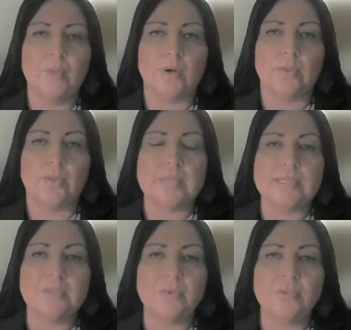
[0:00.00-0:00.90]
where
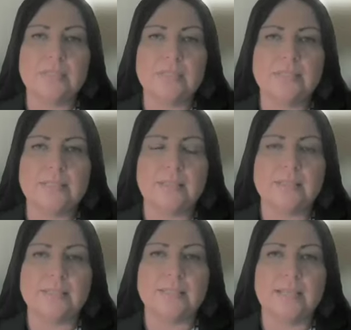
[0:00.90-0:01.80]
these schools to
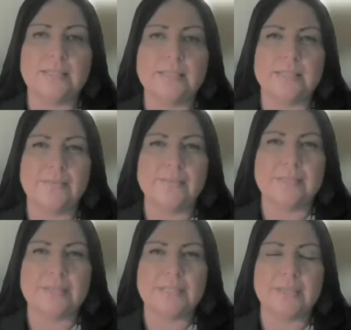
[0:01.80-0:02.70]
this day still have
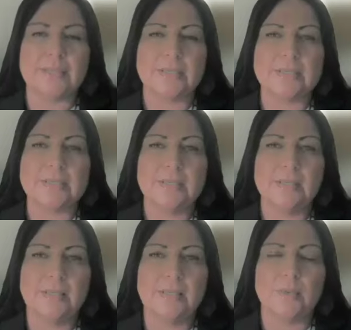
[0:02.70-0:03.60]
cemeteries
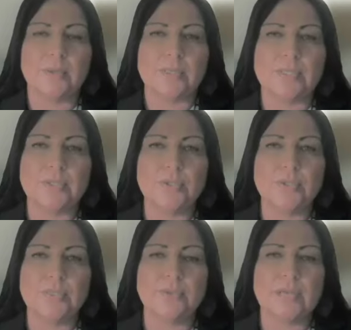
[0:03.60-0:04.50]
where the
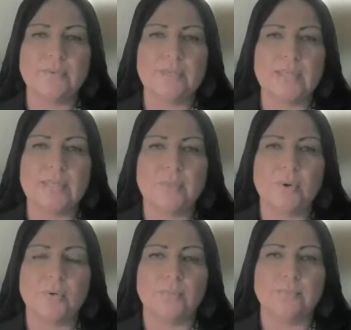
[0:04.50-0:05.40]
students who never came
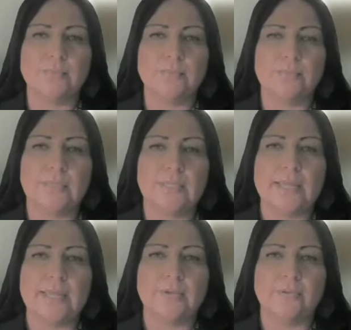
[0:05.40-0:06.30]
home
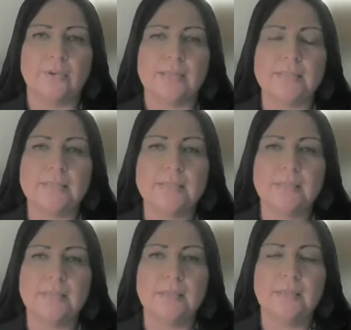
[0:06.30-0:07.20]
lay and rest.
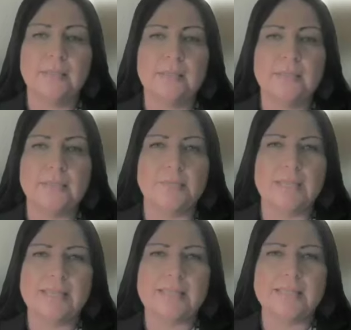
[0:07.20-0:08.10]
To
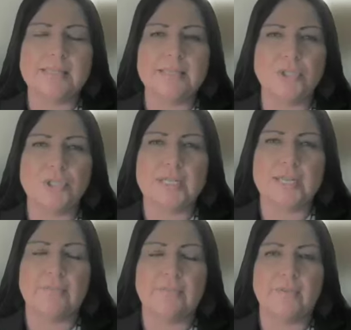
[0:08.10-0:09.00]
me, that
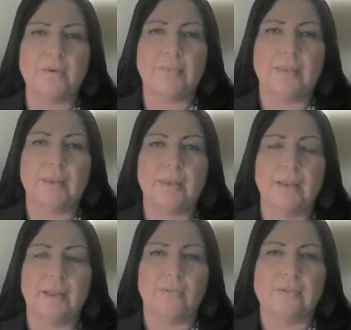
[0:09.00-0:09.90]
shouldn't have ever been
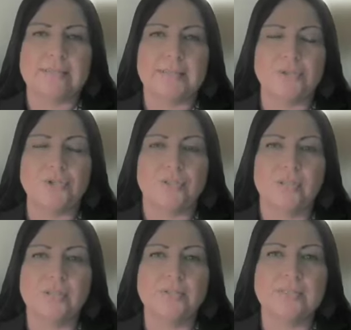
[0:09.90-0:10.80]
a
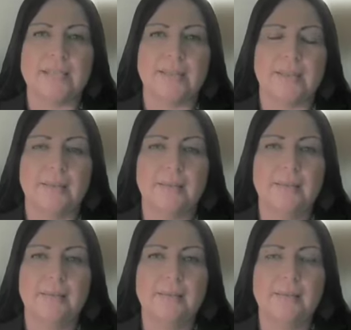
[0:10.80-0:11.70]
residential setting.